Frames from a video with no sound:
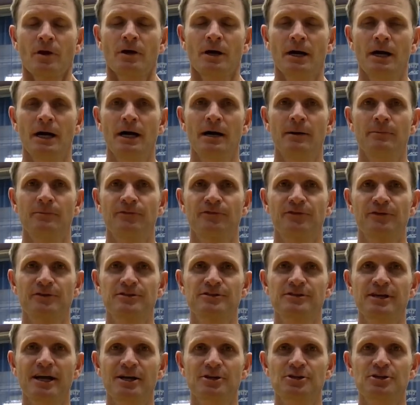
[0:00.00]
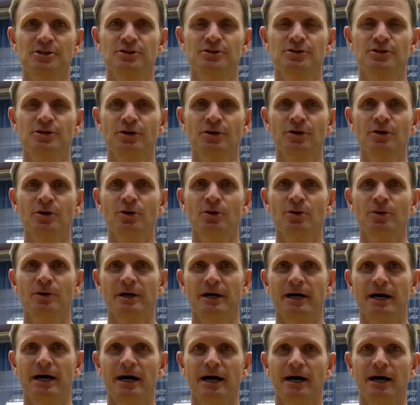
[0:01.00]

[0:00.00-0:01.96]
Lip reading: For session two,